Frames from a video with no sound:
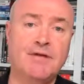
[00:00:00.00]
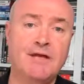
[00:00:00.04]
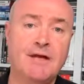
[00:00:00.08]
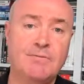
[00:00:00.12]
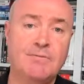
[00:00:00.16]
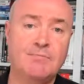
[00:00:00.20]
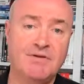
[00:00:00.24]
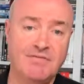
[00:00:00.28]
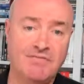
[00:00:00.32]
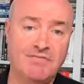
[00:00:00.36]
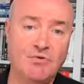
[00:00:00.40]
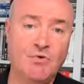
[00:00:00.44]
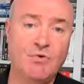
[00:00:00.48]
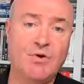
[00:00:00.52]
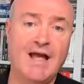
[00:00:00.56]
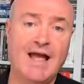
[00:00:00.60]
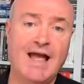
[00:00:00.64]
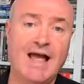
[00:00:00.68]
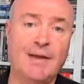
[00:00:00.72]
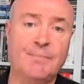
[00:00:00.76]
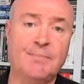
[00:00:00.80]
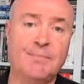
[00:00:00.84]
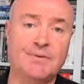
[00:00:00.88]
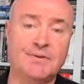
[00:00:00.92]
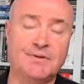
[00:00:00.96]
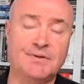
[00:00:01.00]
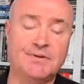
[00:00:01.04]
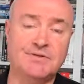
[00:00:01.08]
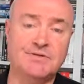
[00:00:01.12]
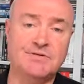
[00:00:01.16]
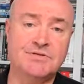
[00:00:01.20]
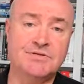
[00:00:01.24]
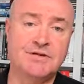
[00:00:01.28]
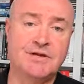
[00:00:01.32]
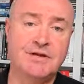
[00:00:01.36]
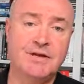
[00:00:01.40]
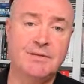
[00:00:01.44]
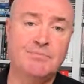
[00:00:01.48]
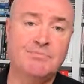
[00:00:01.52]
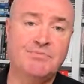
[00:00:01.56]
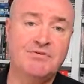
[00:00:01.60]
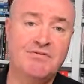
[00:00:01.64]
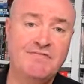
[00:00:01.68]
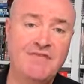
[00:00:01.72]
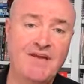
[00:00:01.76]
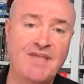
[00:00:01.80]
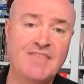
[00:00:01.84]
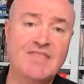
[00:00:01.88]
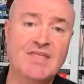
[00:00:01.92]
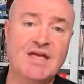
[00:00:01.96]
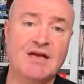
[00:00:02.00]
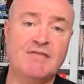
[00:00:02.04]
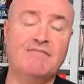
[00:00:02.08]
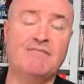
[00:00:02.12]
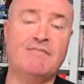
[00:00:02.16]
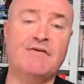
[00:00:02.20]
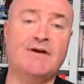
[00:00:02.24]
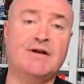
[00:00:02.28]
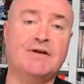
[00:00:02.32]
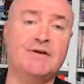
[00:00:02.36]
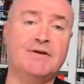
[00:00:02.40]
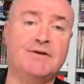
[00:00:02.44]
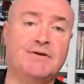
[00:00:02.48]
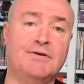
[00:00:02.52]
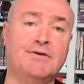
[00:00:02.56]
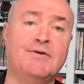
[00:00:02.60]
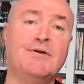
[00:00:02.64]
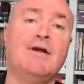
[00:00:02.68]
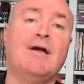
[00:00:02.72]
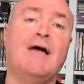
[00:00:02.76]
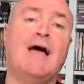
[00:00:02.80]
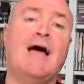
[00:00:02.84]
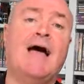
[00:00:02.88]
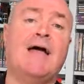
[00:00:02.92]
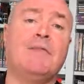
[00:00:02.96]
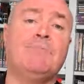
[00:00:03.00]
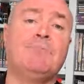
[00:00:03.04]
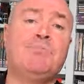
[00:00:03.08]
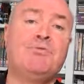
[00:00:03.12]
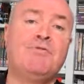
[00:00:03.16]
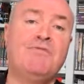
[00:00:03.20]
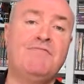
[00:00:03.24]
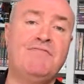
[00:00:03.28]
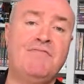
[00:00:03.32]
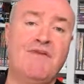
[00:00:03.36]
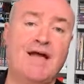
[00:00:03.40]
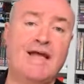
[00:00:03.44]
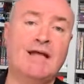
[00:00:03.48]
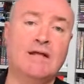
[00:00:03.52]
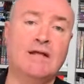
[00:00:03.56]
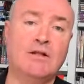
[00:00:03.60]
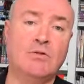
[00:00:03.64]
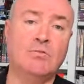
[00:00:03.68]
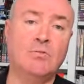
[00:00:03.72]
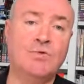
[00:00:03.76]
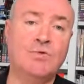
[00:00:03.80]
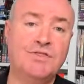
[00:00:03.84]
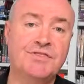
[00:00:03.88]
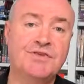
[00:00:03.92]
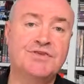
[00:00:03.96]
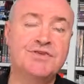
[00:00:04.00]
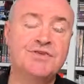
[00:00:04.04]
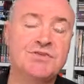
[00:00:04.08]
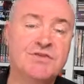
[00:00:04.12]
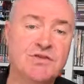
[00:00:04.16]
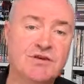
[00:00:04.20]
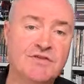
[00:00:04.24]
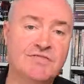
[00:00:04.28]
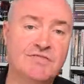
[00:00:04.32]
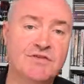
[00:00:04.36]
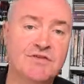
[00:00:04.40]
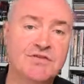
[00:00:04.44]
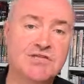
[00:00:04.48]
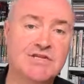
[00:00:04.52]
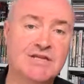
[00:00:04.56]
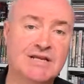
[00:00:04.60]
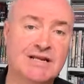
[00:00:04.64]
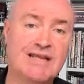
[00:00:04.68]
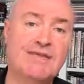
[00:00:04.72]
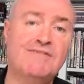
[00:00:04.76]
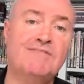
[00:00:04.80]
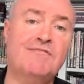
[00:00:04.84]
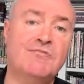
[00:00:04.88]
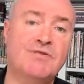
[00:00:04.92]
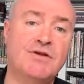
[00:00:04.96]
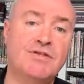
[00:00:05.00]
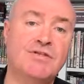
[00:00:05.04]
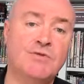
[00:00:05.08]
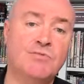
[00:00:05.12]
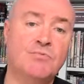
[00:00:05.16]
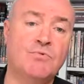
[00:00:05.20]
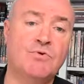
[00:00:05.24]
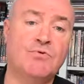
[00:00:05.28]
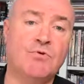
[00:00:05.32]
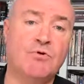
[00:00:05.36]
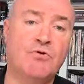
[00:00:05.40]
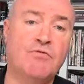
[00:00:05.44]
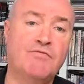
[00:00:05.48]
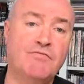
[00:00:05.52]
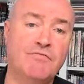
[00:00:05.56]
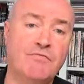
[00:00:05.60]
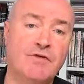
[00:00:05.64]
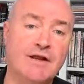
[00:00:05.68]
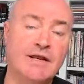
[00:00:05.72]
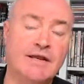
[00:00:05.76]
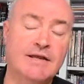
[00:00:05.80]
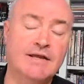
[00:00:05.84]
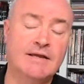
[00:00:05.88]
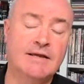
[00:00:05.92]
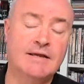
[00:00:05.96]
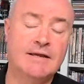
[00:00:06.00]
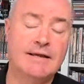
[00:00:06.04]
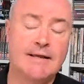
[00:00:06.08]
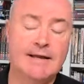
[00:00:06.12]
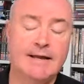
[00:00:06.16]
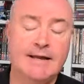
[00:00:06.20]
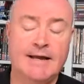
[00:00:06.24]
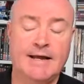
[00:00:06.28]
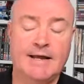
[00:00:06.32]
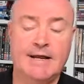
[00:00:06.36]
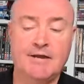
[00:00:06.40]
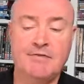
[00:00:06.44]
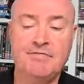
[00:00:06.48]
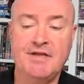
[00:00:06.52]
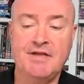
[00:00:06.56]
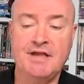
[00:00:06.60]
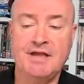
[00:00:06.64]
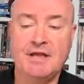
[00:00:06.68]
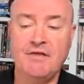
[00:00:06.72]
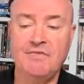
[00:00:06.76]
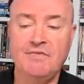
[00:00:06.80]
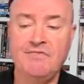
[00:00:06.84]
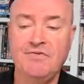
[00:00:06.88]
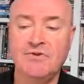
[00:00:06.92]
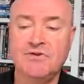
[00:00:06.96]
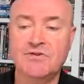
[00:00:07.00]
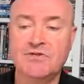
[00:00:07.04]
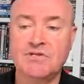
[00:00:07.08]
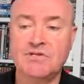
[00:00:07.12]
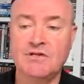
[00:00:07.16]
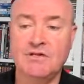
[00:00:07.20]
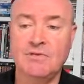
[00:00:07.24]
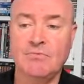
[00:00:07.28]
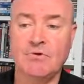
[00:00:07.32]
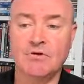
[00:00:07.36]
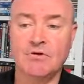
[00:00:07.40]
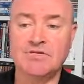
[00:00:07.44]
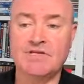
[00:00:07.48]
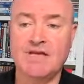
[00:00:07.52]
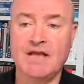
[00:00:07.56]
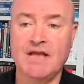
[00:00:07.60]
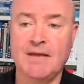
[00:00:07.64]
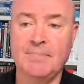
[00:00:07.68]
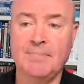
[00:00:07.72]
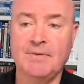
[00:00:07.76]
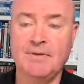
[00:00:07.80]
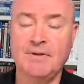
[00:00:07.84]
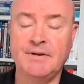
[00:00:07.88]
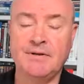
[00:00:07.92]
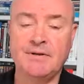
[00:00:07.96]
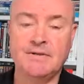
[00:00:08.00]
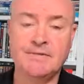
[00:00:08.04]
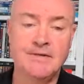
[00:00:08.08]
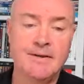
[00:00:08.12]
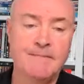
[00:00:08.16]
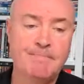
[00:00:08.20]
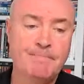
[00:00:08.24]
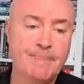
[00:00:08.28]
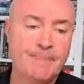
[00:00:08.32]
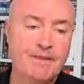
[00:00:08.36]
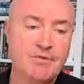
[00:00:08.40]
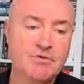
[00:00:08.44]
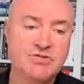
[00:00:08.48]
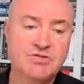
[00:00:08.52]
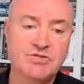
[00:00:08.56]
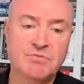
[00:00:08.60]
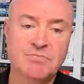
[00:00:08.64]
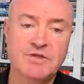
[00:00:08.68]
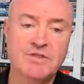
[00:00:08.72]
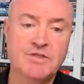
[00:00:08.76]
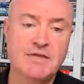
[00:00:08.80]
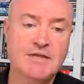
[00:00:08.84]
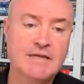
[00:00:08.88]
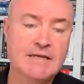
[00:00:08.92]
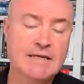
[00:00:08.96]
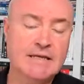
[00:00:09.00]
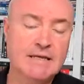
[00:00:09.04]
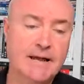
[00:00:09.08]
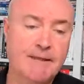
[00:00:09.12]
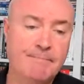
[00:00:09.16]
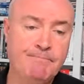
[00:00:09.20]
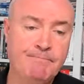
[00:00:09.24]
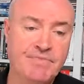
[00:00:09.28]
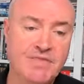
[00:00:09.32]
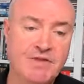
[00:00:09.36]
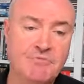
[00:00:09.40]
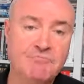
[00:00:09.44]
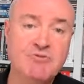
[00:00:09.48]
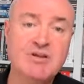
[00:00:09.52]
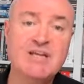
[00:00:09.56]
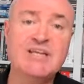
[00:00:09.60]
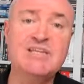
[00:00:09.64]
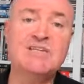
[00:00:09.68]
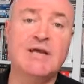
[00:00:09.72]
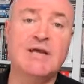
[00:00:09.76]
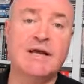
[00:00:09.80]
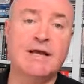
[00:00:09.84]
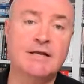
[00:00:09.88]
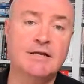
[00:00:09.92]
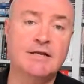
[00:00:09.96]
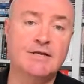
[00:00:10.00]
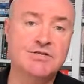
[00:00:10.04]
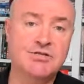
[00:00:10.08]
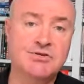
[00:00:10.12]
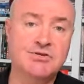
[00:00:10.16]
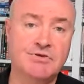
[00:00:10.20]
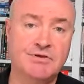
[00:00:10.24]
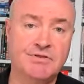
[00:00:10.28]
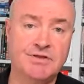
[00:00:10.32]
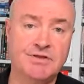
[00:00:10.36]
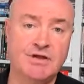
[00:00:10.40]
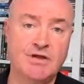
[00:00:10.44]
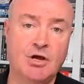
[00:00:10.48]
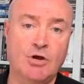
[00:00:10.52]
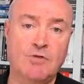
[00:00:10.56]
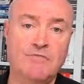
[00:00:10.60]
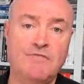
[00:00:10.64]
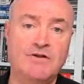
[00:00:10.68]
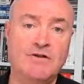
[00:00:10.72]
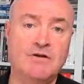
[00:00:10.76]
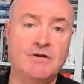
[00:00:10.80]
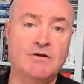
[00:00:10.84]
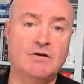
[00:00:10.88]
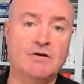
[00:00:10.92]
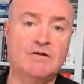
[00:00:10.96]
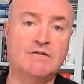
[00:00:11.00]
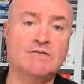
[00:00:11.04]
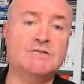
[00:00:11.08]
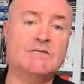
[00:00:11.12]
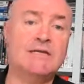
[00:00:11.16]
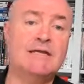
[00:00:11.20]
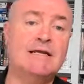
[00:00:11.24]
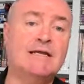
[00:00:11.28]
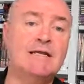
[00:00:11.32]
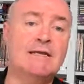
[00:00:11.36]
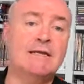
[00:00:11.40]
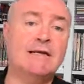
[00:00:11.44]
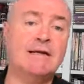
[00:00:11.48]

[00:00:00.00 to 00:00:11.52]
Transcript: before it happens, prevent that failure, and prevail with the service delivery that we're offering. And I think if you see what's happened with some of the retailers during the COVID-19